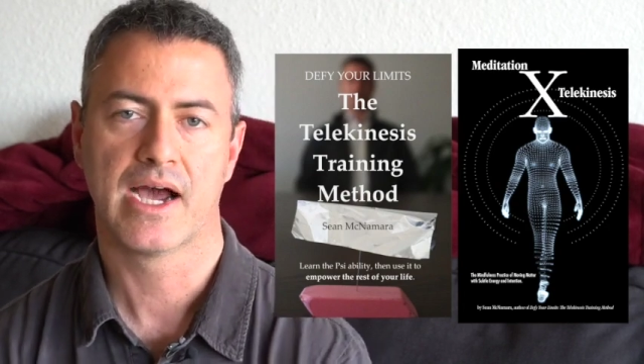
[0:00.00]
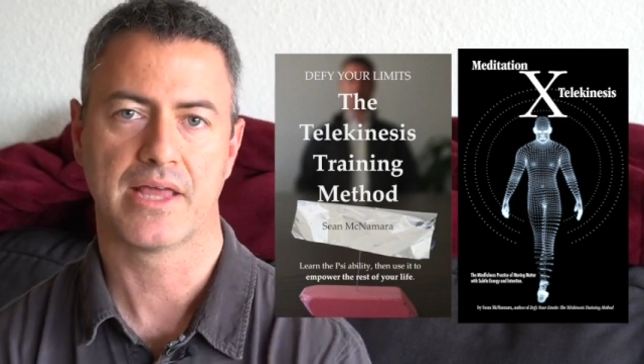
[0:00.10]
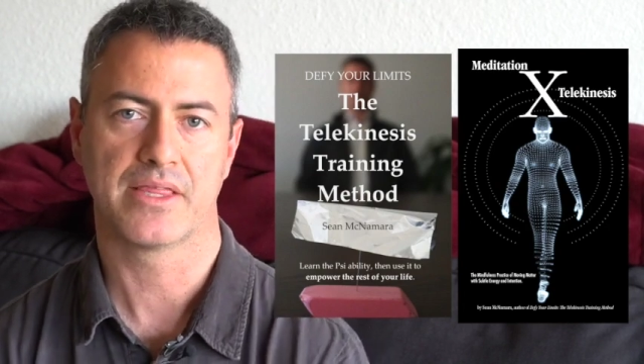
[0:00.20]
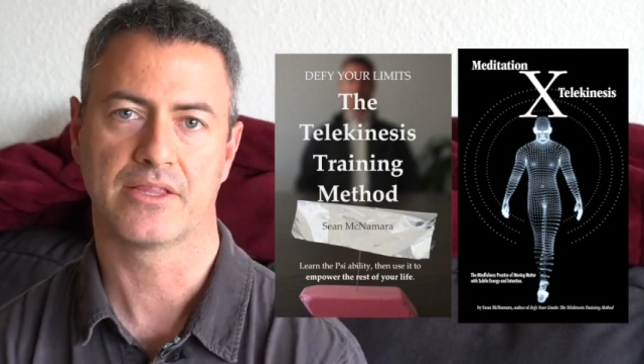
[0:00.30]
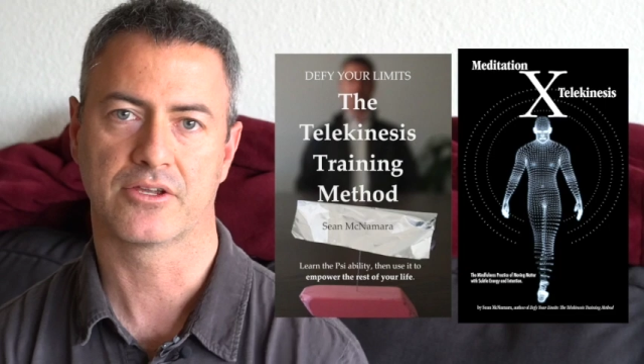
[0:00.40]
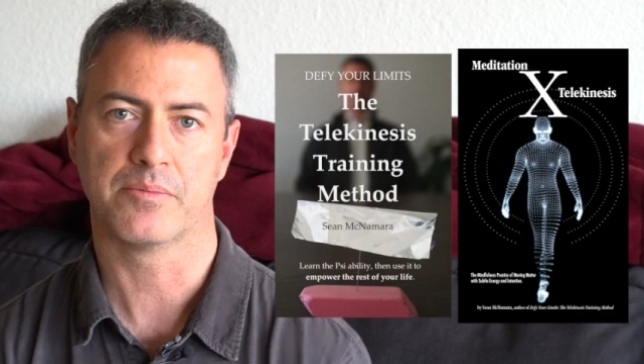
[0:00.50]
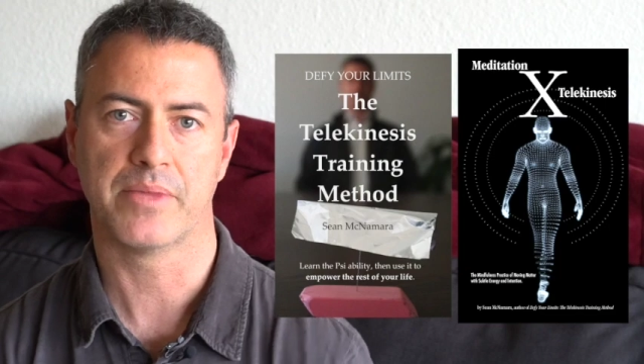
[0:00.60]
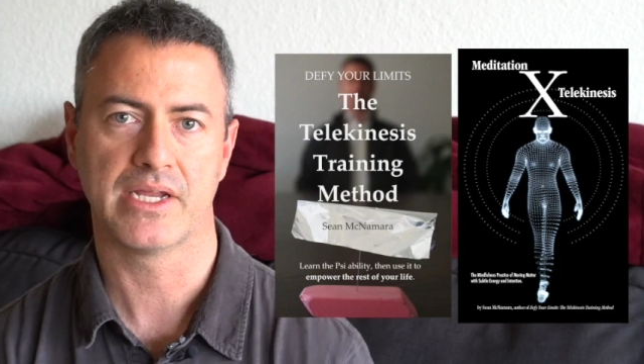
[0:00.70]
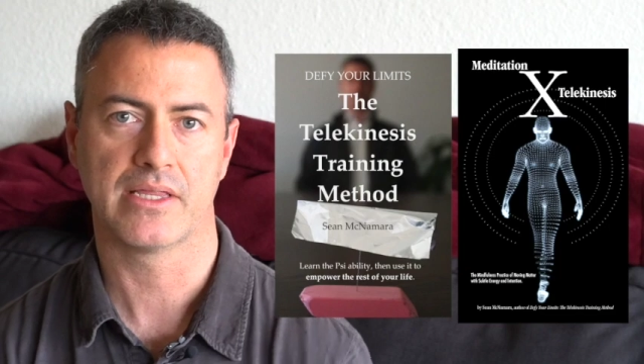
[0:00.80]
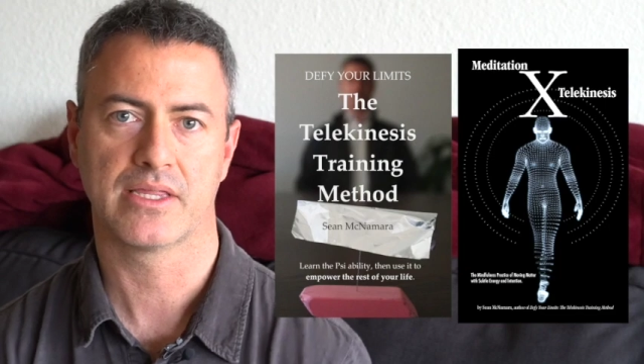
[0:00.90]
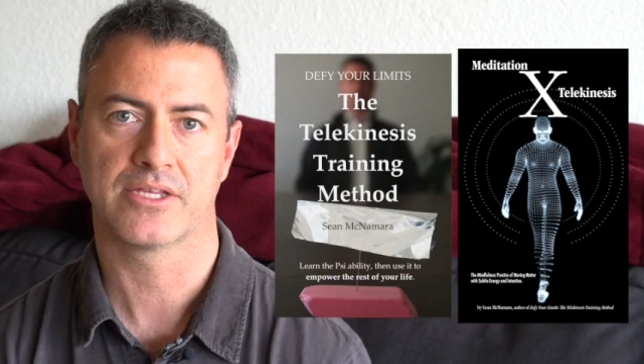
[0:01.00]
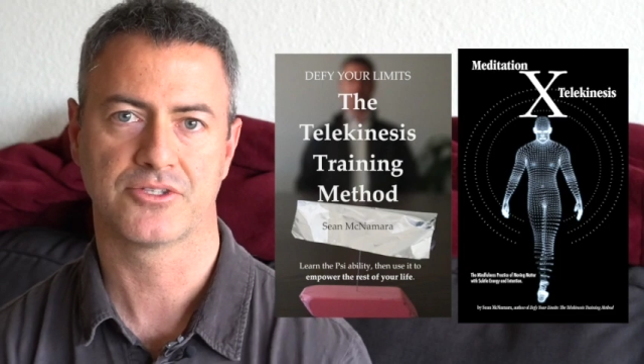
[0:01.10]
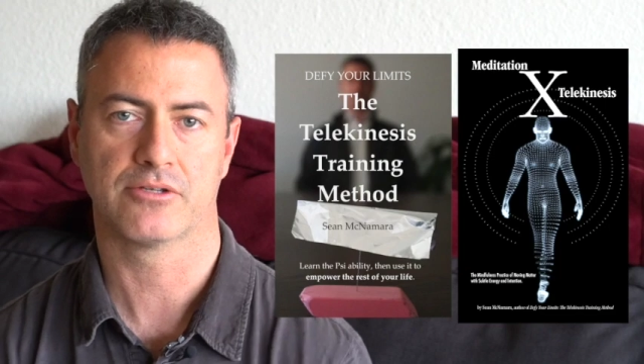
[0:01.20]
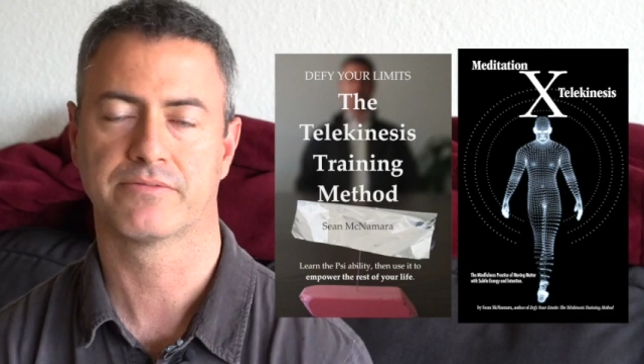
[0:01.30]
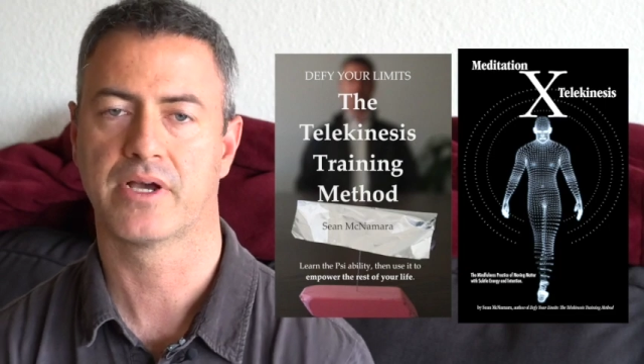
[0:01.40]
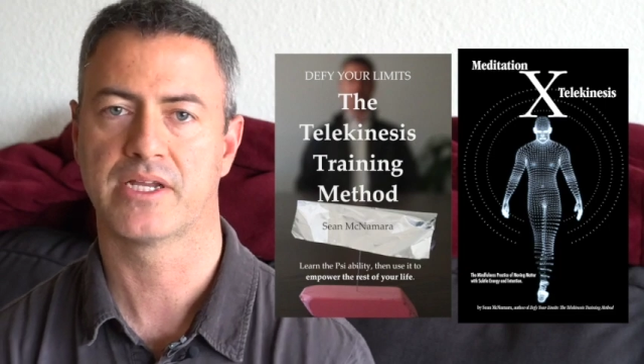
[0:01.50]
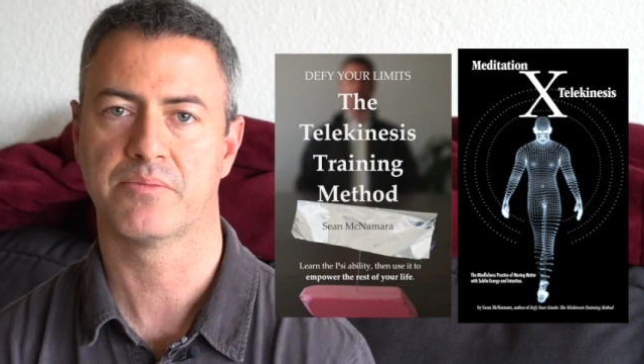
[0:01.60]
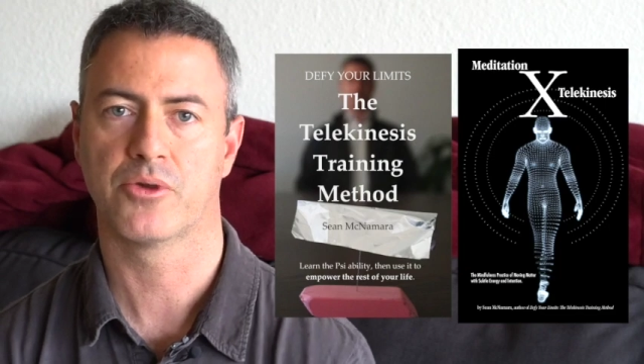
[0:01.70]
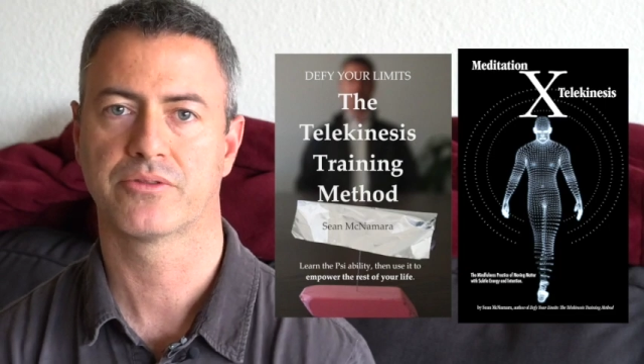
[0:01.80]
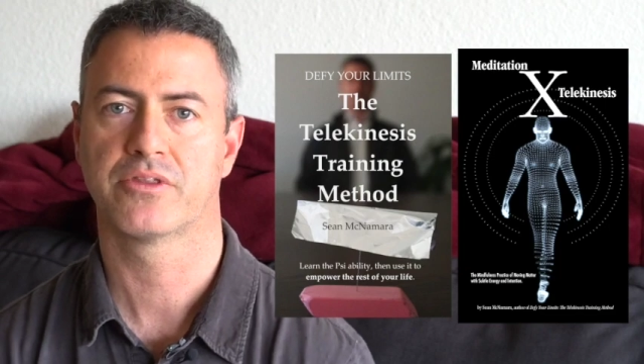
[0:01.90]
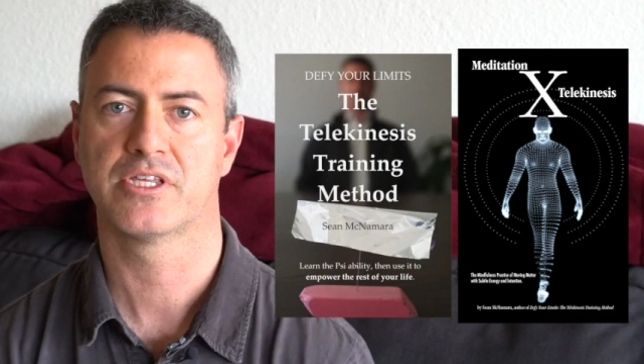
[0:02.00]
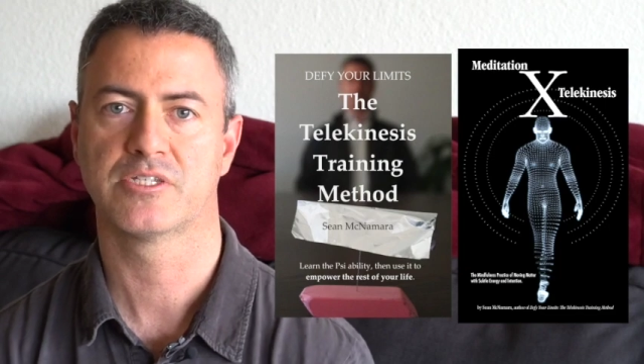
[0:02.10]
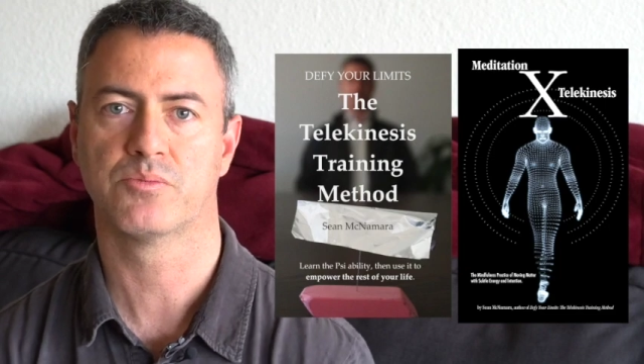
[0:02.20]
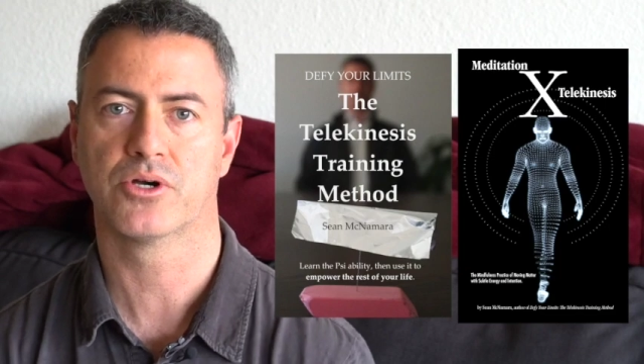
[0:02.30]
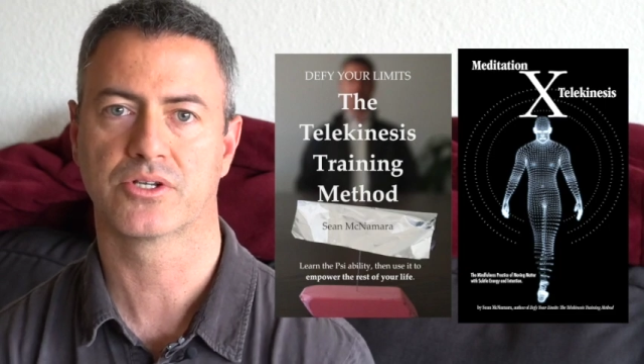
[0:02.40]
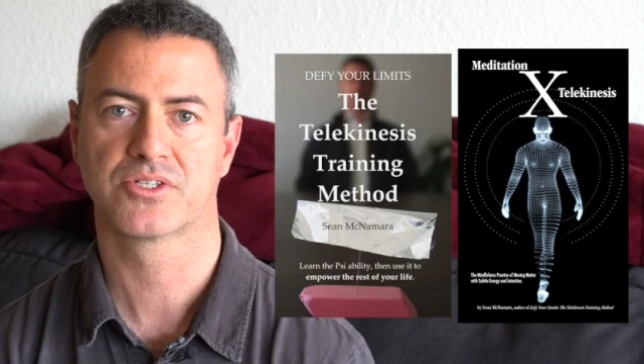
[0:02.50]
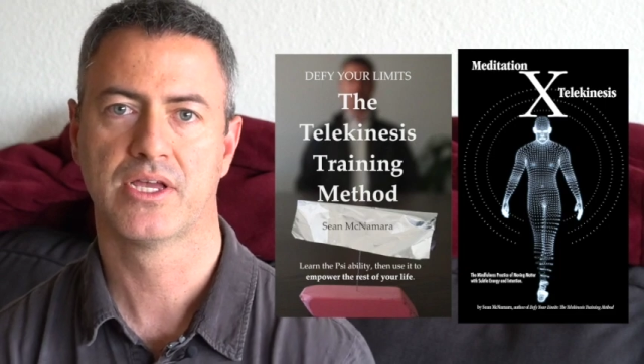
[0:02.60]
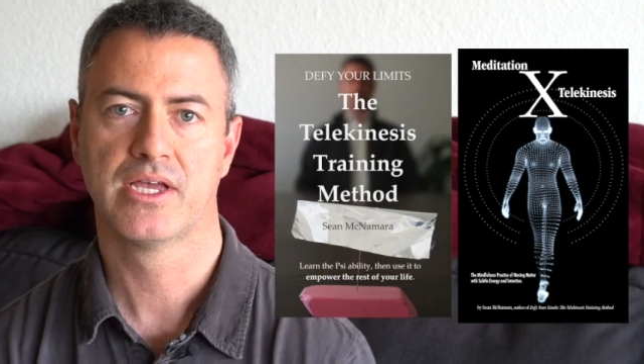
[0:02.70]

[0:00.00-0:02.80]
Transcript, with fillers: I think there are many things that you'll find in both of these books